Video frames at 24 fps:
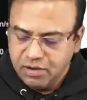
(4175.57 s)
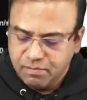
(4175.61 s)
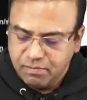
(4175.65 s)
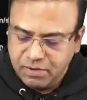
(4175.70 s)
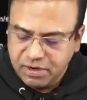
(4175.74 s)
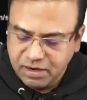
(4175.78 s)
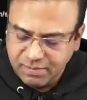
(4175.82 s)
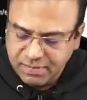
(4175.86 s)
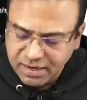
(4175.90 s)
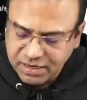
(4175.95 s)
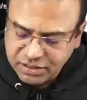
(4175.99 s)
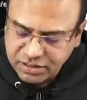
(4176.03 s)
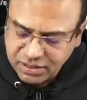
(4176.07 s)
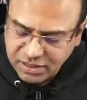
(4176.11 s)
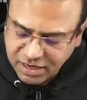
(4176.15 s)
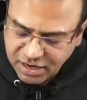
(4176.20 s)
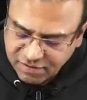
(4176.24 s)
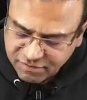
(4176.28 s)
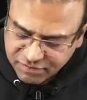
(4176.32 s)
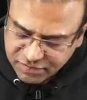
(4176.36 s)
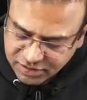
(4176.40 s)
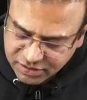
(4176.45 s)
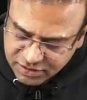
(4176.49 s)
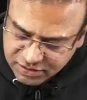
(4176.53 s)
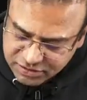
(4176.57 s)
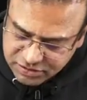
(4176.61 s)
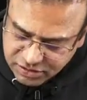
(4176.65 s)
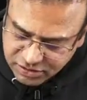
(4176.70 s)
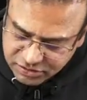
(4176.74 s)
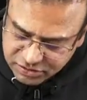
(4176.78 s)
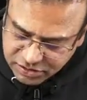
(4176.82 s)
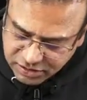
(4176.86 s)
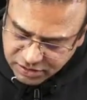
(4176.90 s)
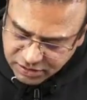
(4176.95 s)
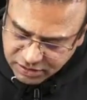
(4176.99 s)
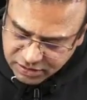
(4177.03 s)
But imagine after the
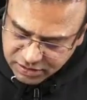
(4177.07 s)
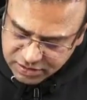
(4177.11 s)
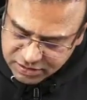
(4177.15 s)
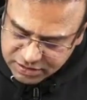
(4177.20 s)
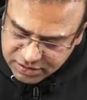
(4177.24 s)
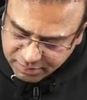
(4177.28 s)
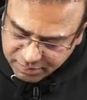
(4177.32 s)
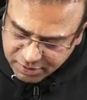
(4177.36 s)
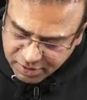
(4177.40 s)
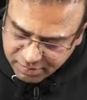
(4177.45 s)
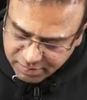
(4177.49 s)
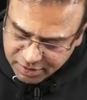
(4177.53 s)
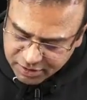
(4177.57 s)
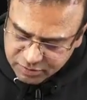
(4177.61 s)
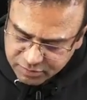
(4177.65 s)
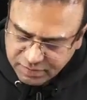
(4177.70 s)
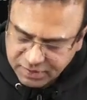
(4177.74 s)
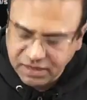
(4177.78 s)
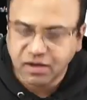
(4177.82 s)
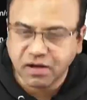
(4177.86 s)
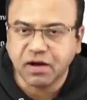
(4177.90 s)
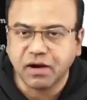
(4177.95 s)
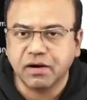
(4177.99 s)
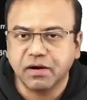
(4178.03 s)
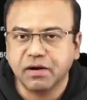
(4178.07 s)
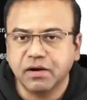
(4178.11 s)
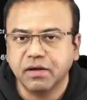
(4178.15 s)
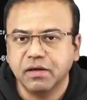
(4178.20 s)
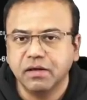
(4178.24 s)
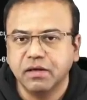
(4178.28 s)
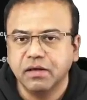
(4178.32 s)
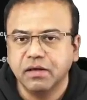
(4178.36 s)
surgery, the septum has been cut